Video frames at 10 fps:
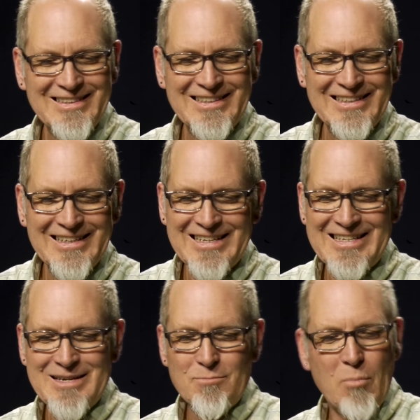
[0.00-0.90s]
the
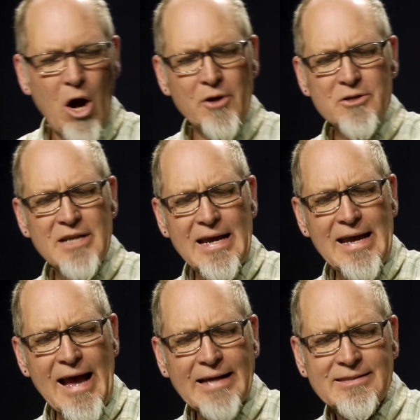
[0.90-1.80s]

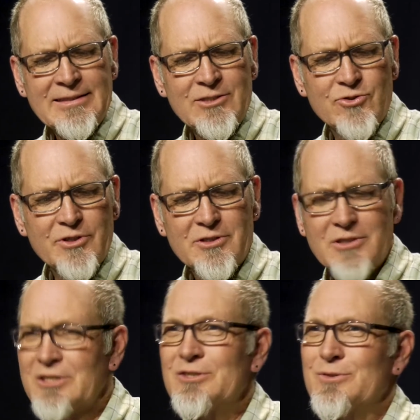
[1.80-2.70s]
modern-day
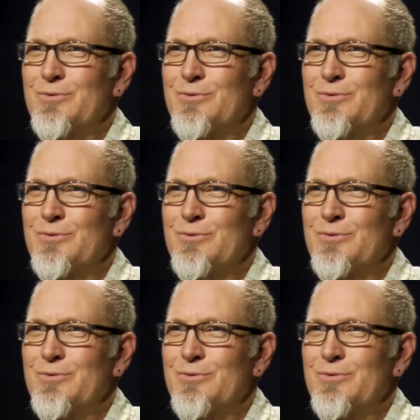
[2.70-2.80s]
eccentricities